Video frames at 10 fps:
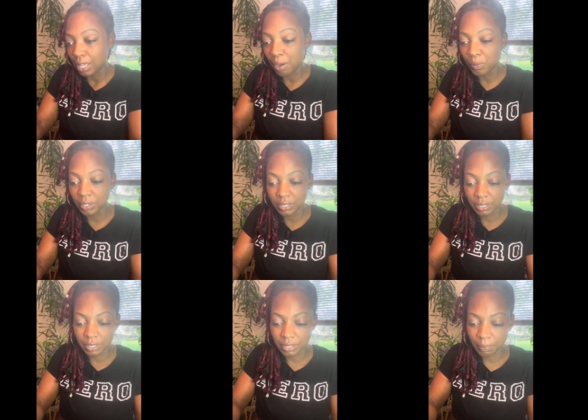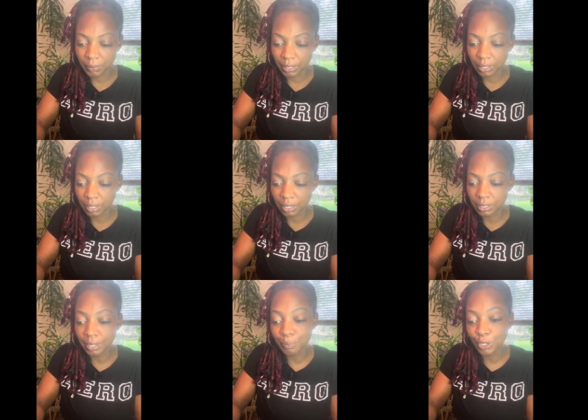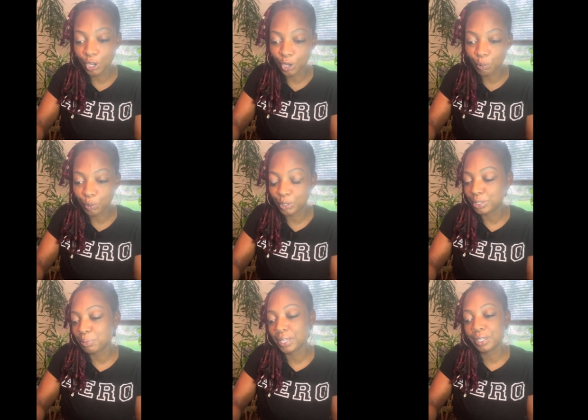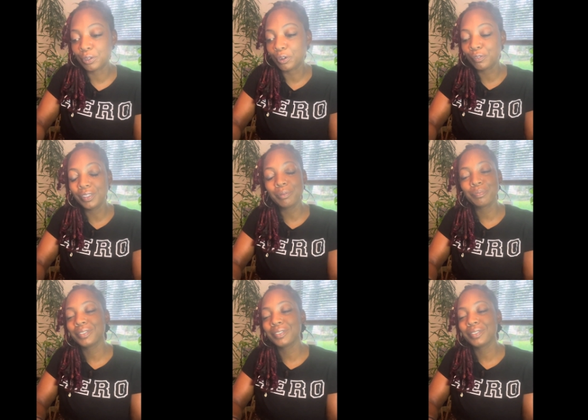I want to see something here. Yep, your hard work is paying off. Look,